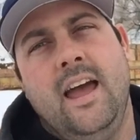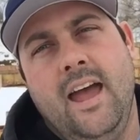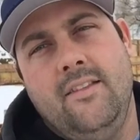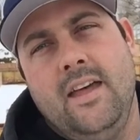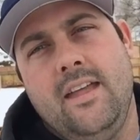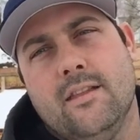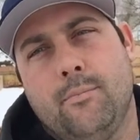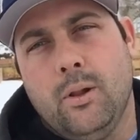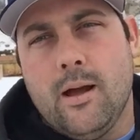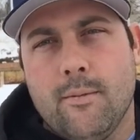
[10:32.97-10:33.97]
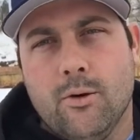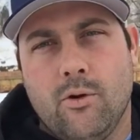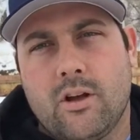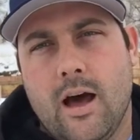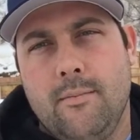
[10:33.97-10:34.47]
And then the plumber
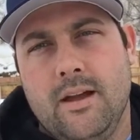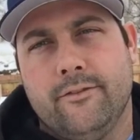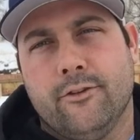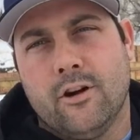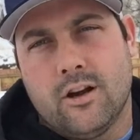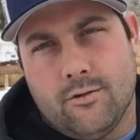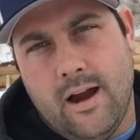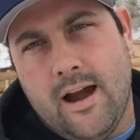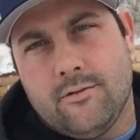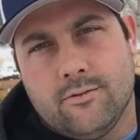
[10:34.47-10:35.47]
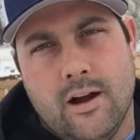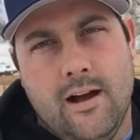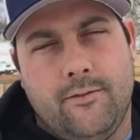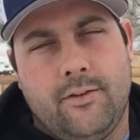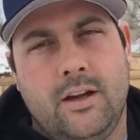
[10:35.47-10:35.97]
will come in for a ground rough.